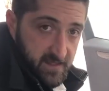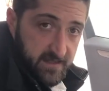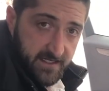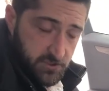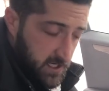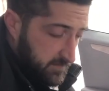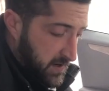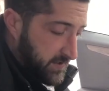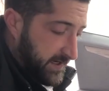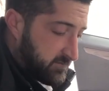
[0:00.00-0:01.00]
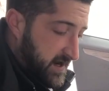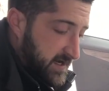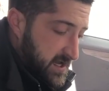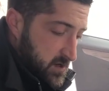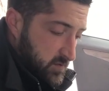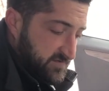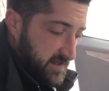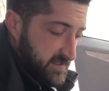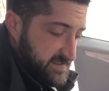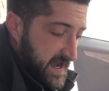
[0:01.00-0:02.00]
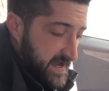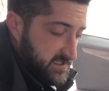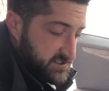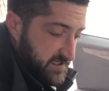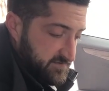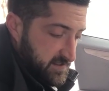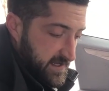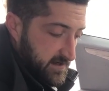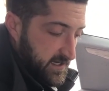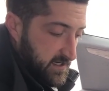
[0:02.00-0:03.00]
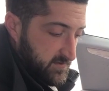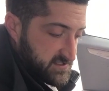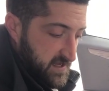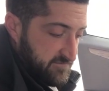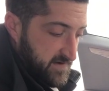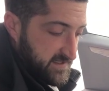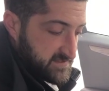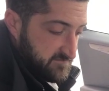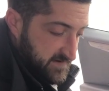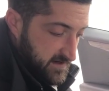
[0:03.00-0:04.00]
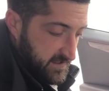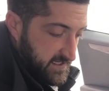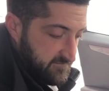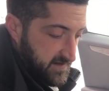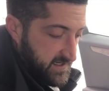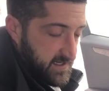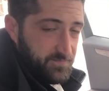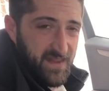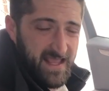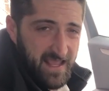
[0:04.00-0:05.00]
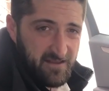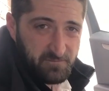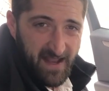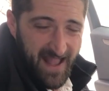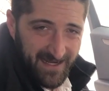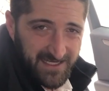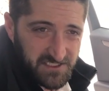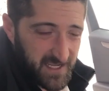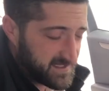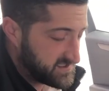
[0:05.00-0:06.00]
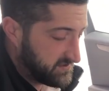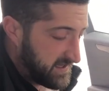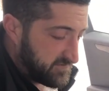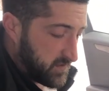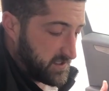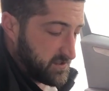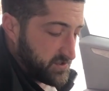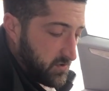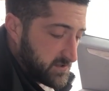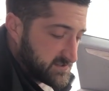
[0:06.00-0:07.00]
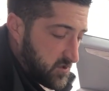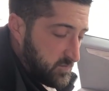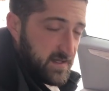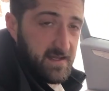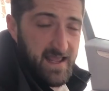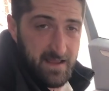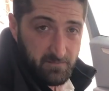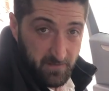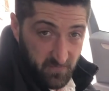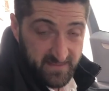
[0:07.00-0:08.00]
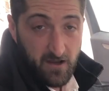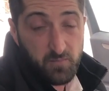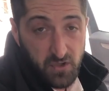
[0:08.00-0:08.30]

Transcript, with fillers: electronic parking brake. We've got the dial shifter down here, which I find is very convenient. If by any chance you left one of your doors open and without